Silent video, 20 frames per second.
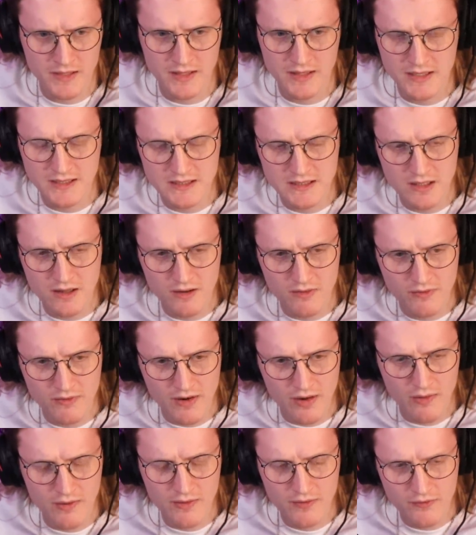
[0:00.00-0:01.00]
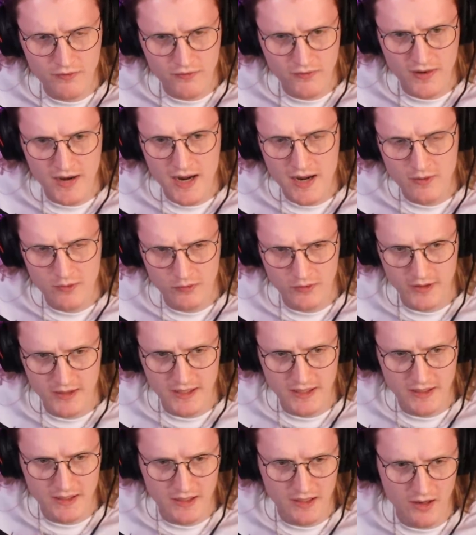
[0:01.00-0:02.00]
This has got very
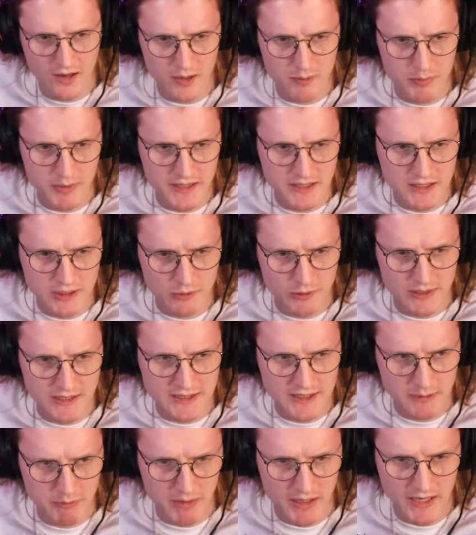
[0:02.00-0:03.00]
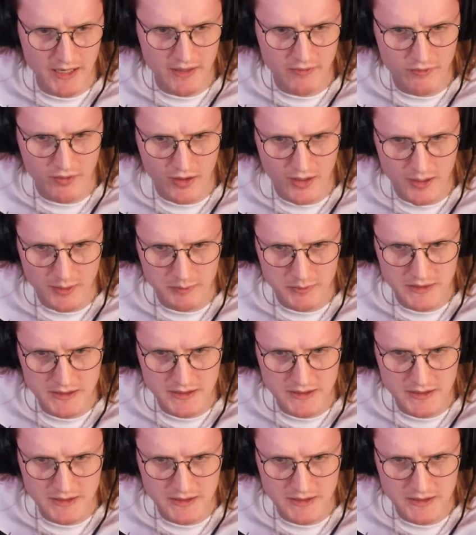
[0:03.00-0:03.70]
FNAFy, like, pizzeria simulator vibes.